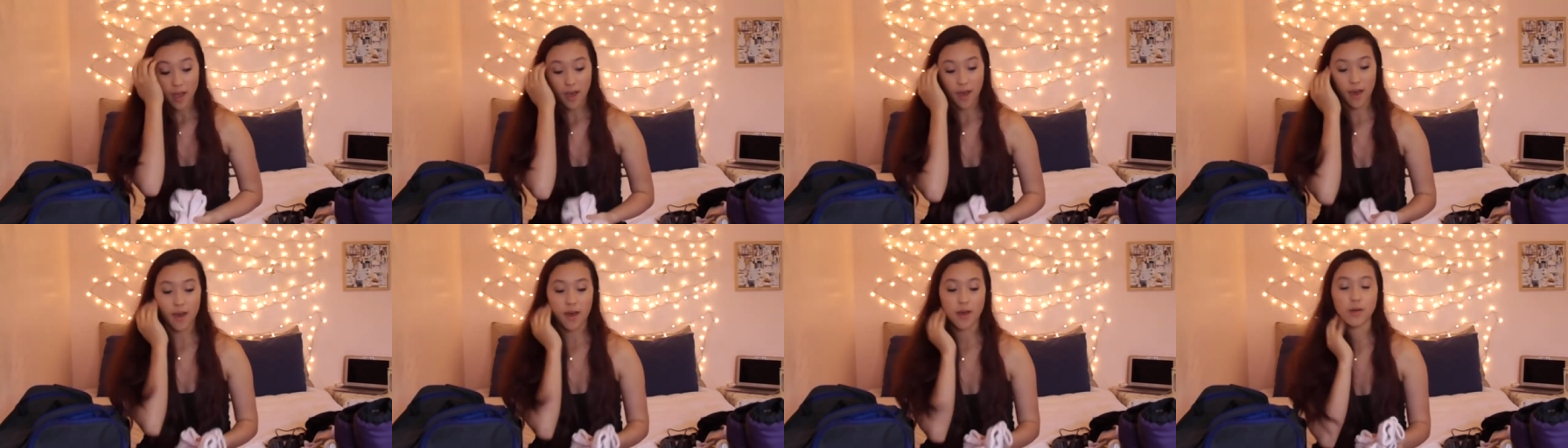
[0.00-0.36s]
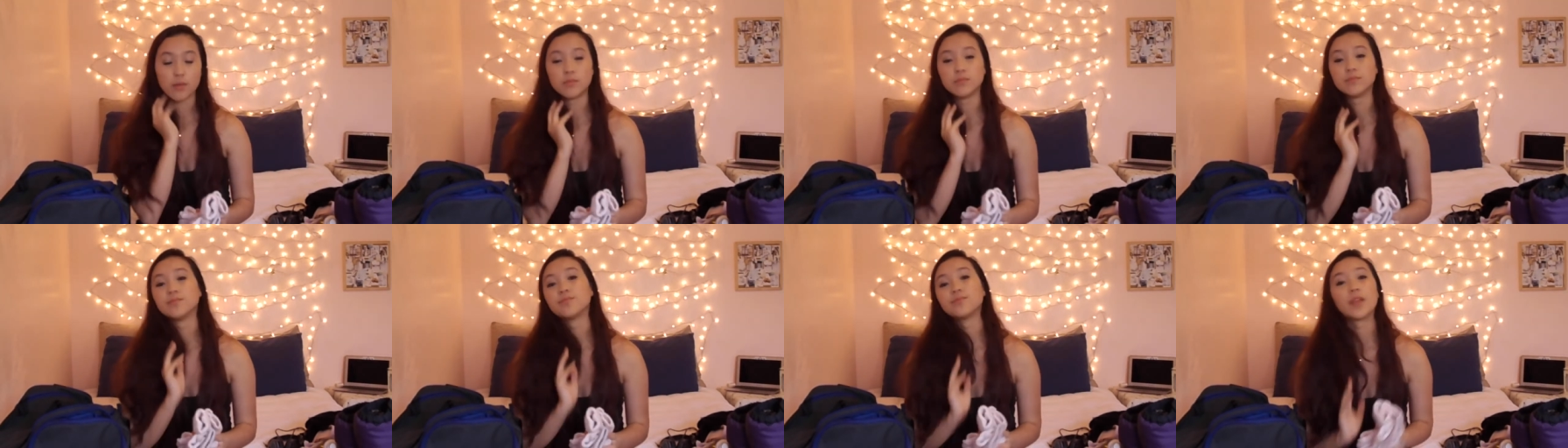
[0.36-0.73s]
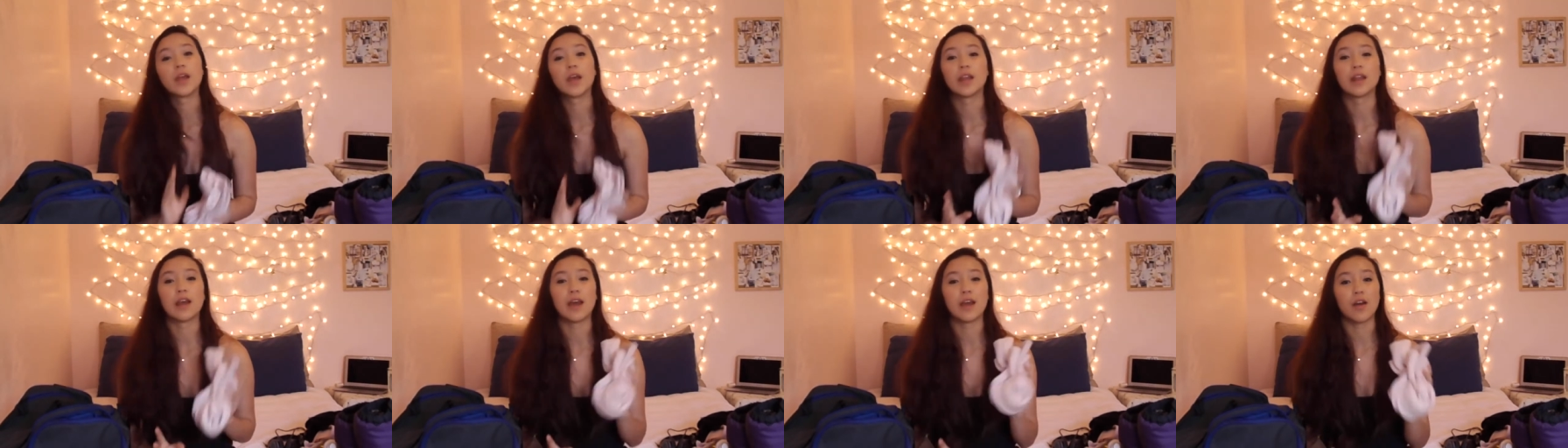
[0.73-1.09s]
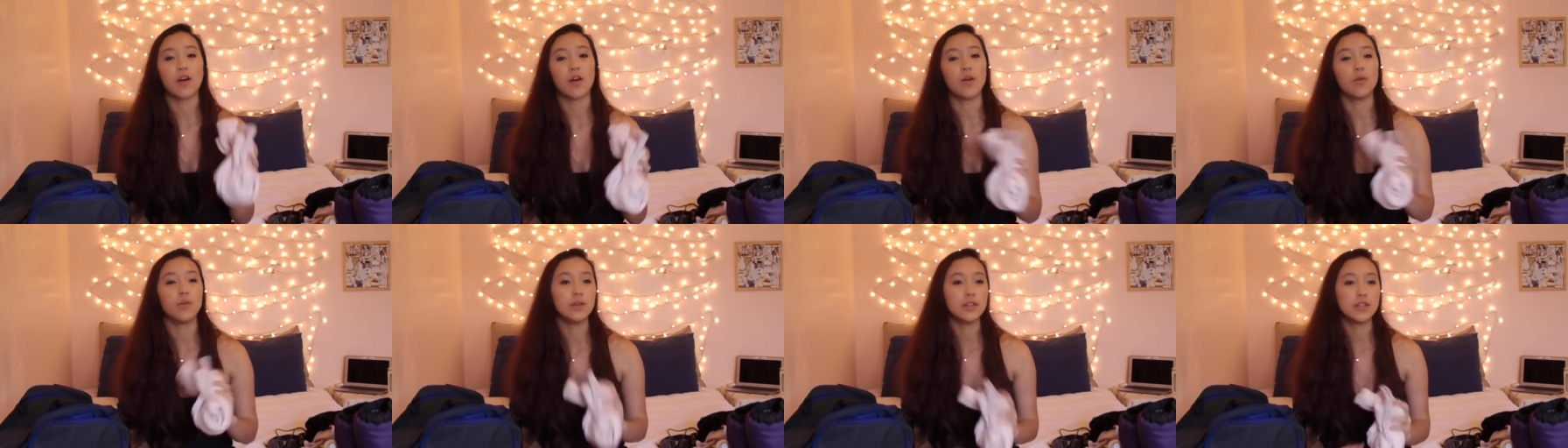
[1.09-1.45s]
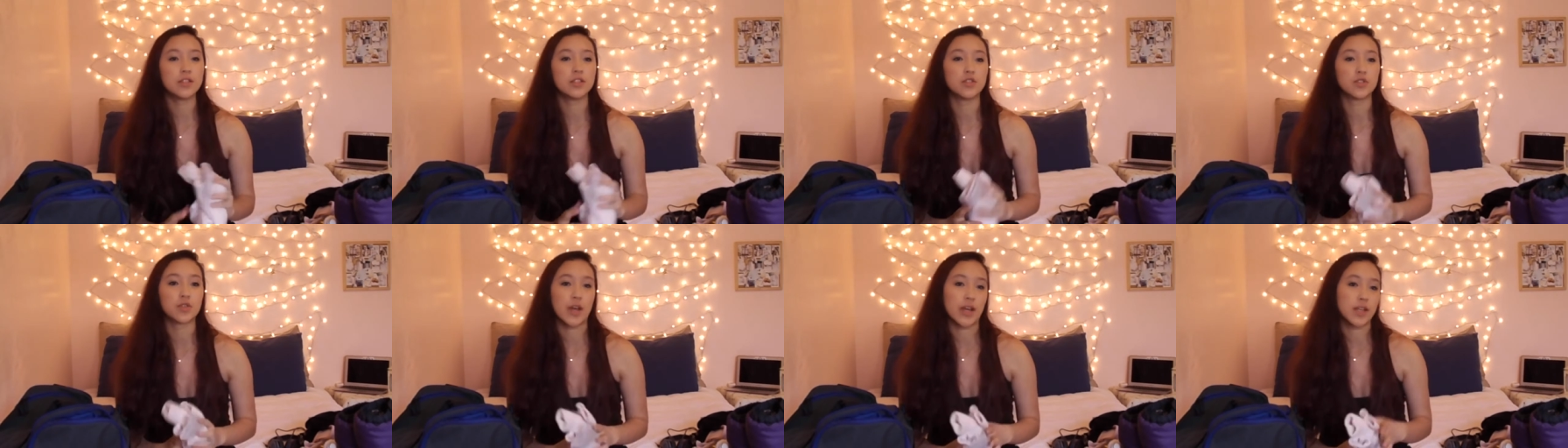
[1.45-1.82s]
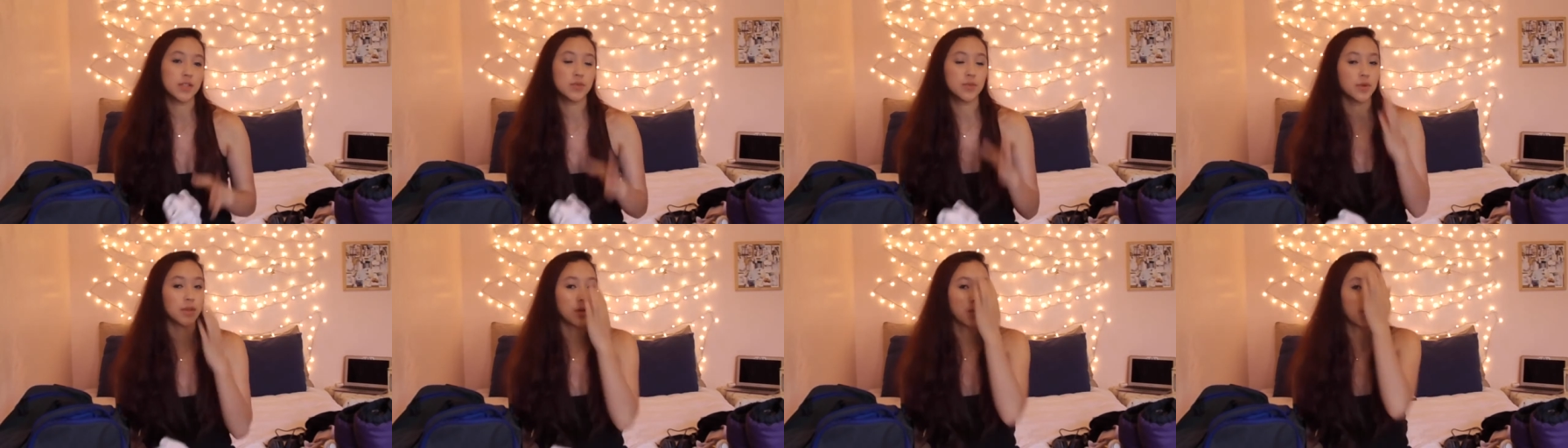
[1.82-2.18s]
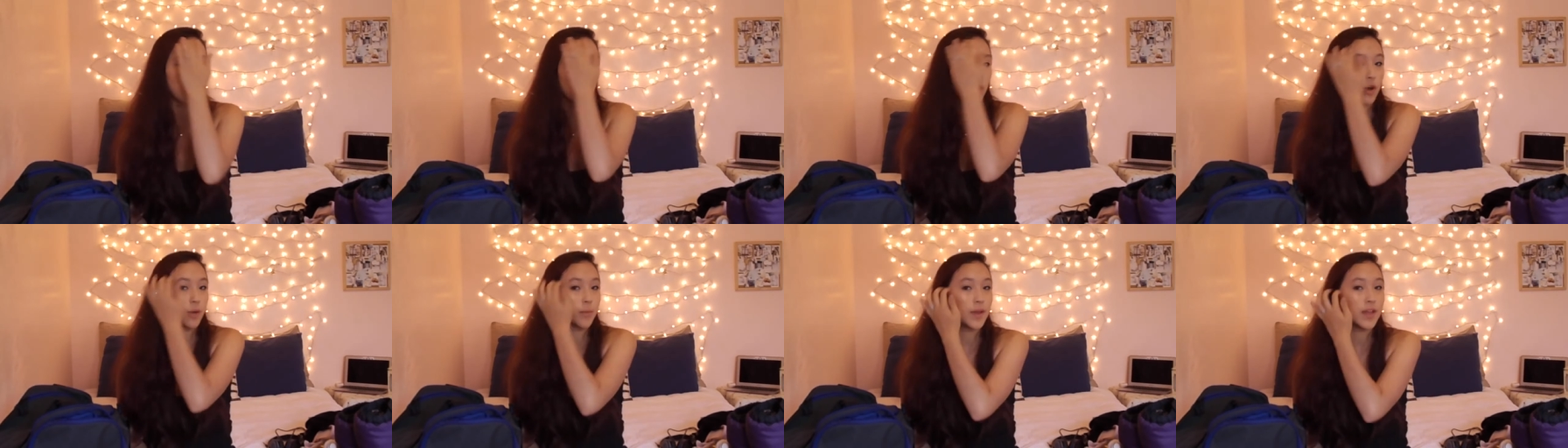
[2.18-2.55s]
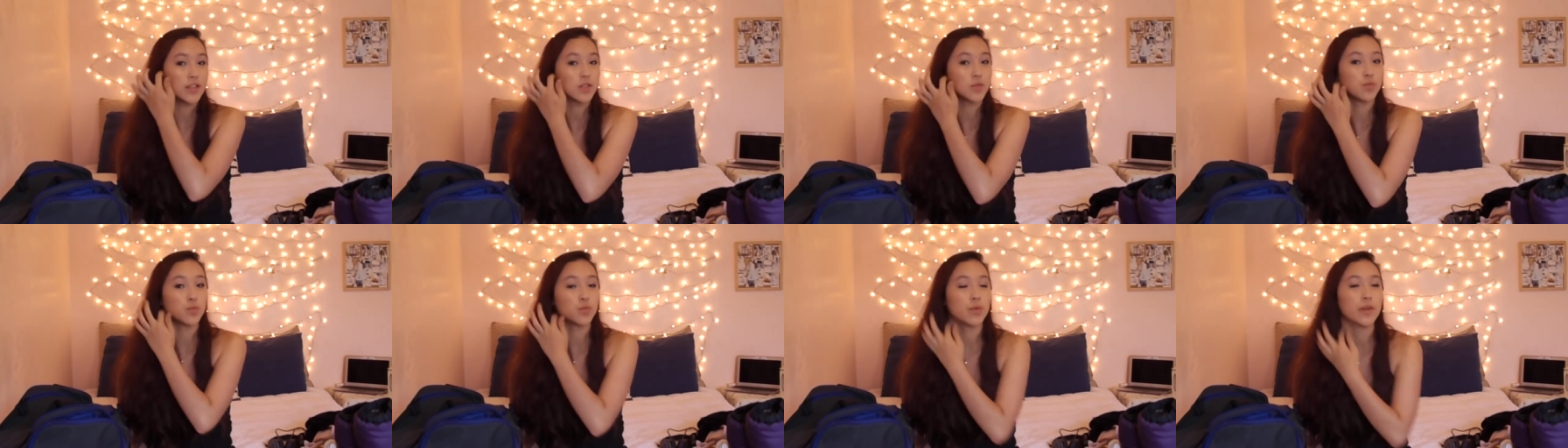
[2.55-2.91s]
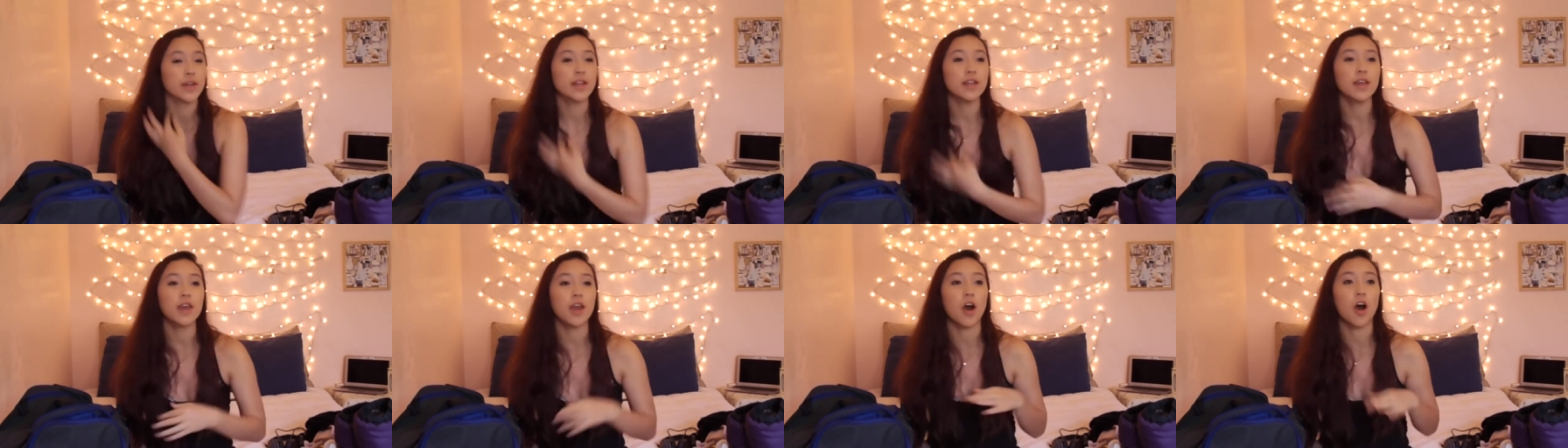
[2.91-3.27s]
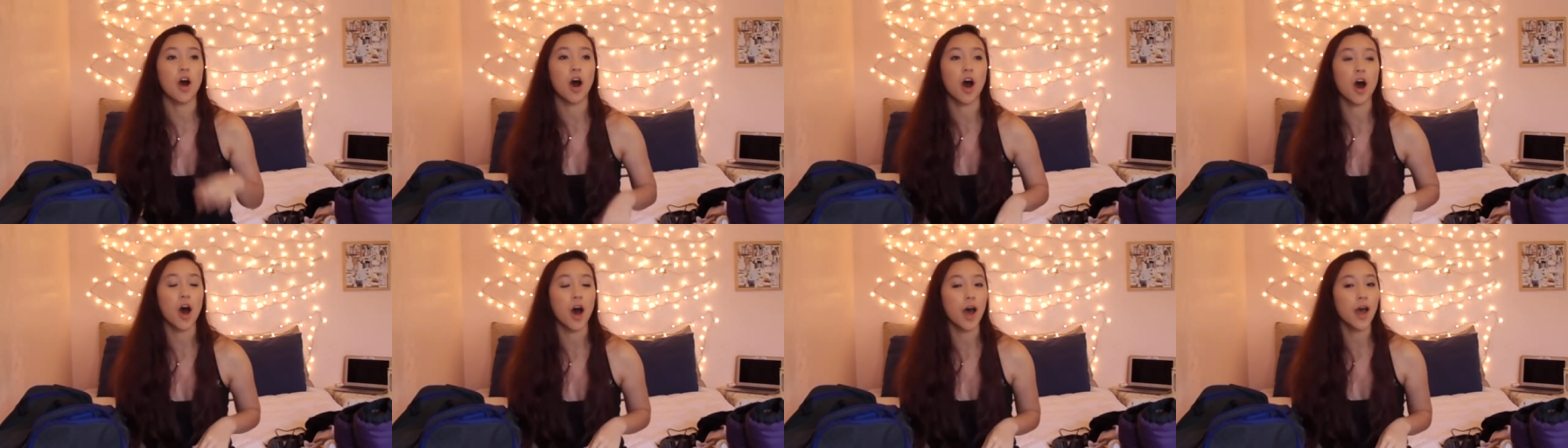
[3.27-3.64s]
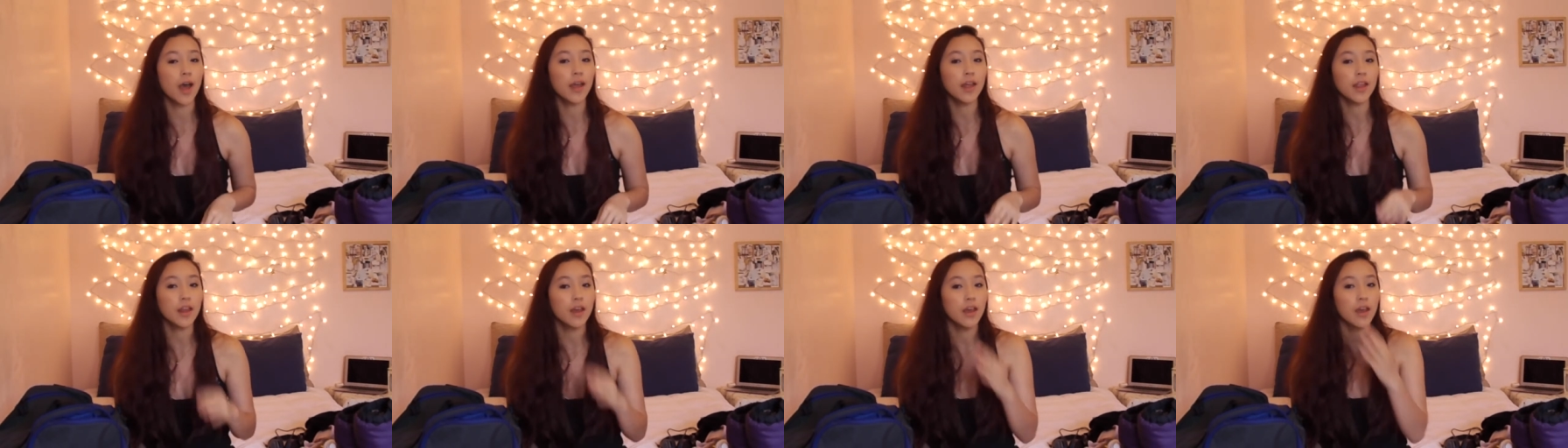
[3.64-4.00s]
Um, and I always dress really warm. It's really hot